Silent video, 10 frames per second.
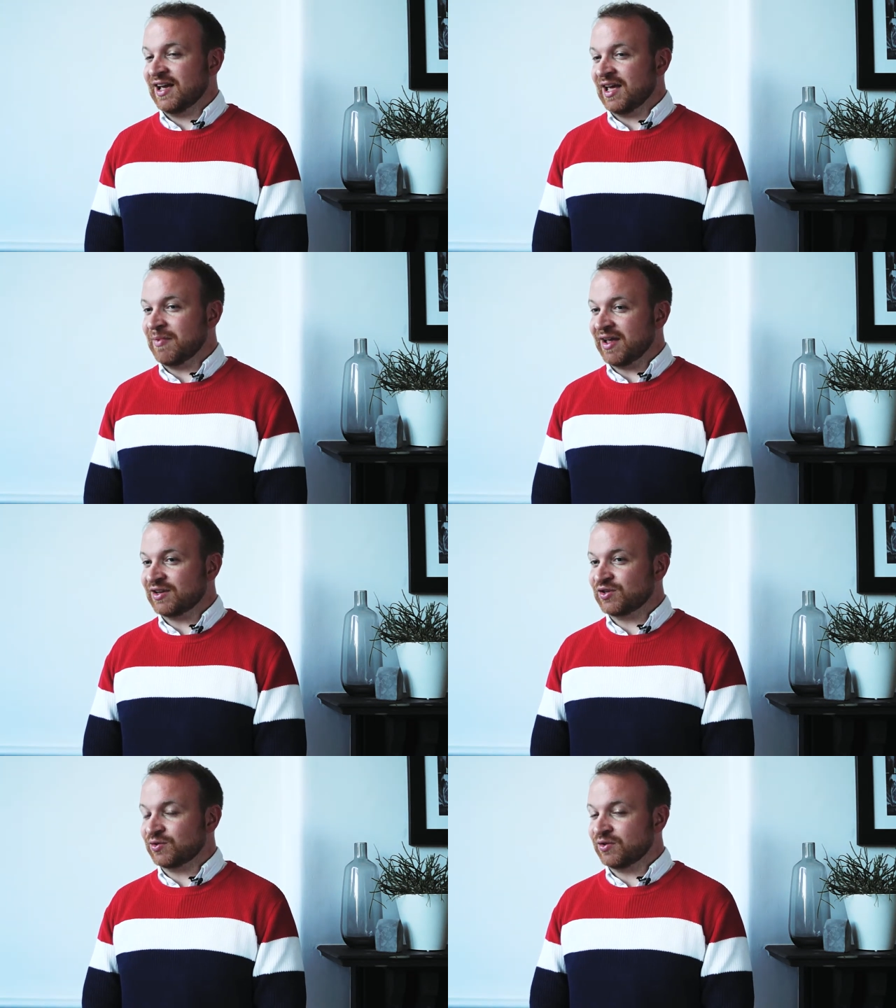and
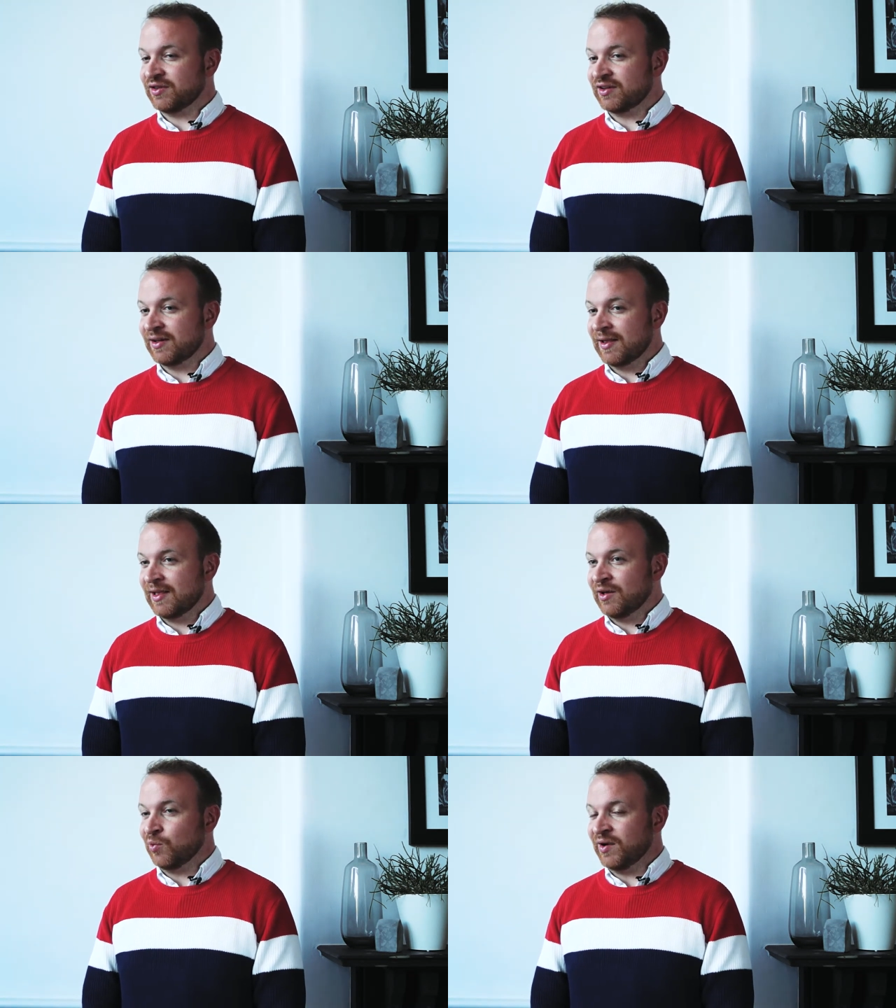making sure that
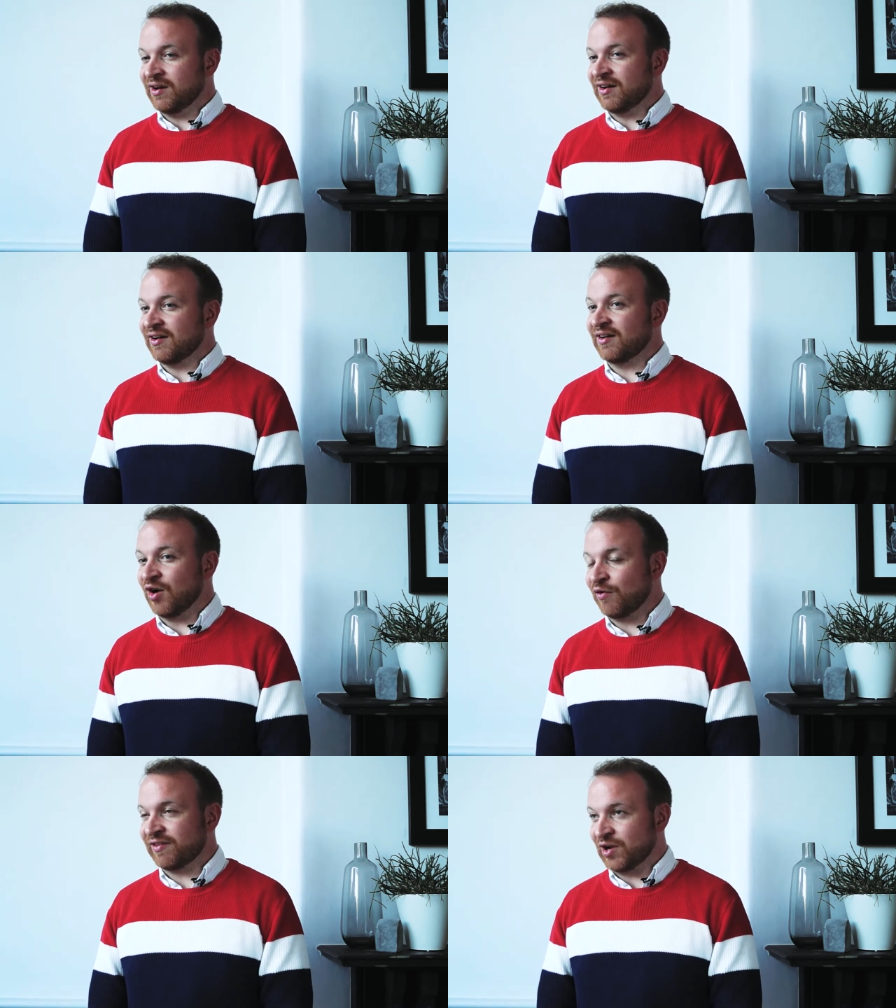we are
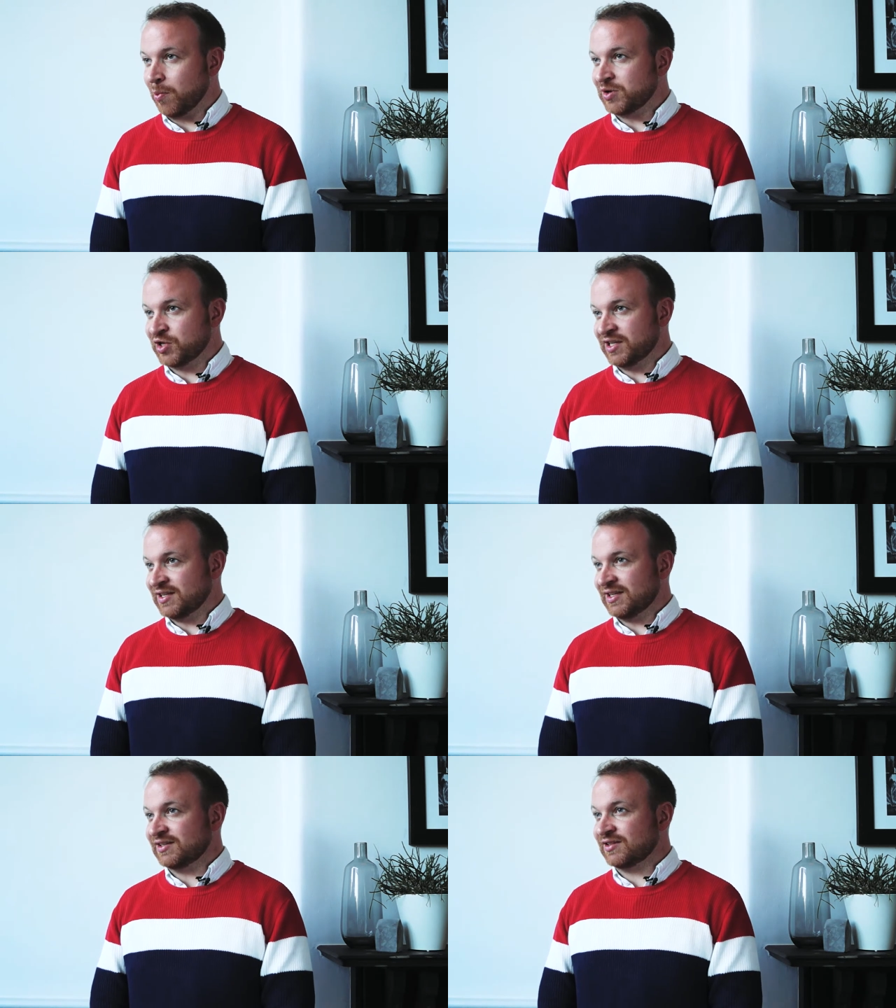offering
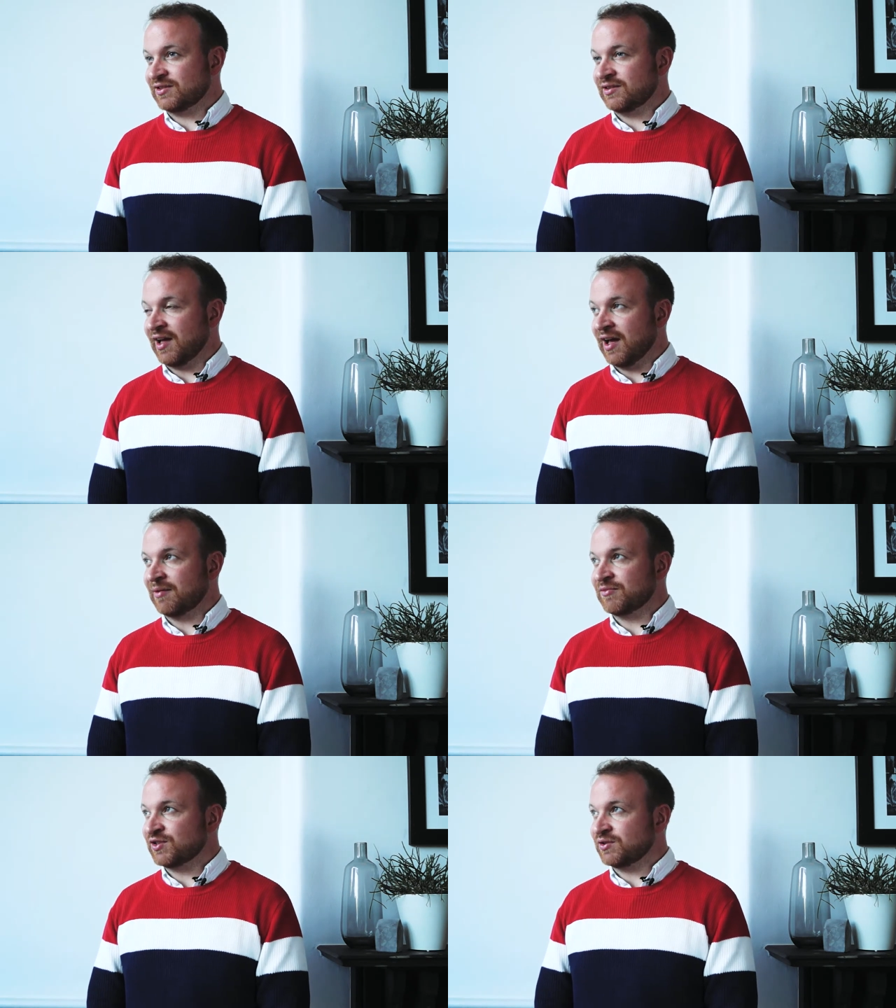opportunities
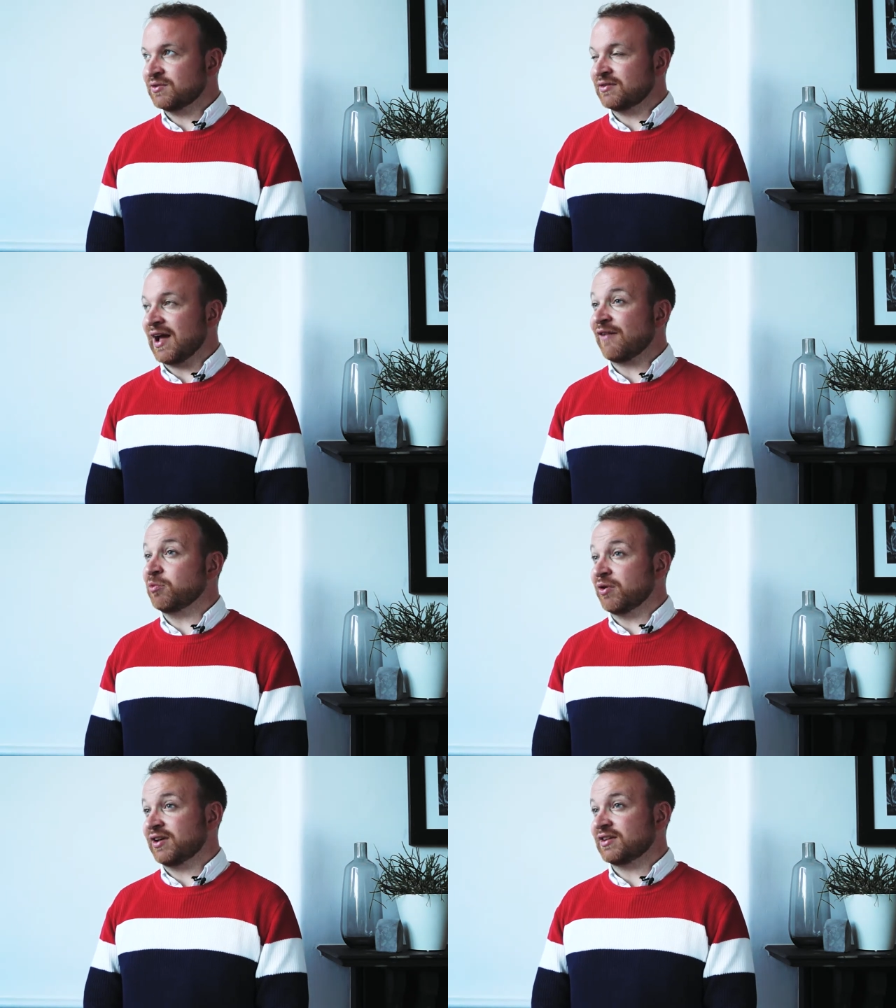um, to
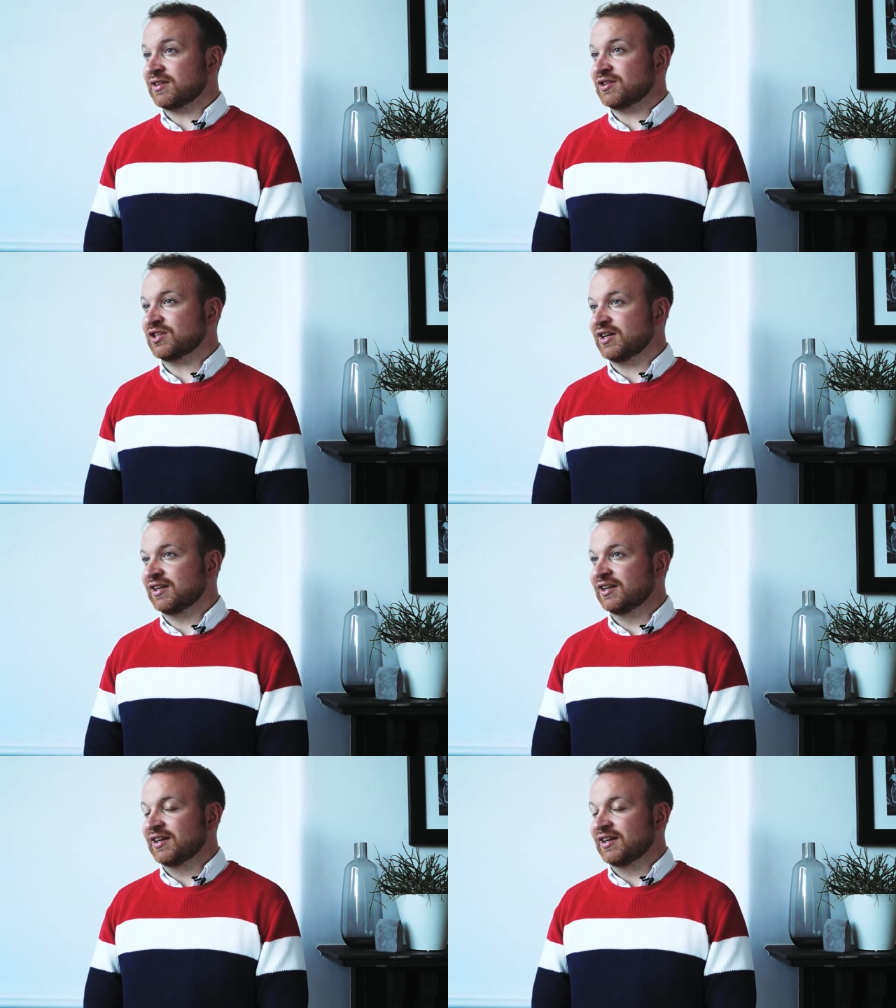everybody at Sunshine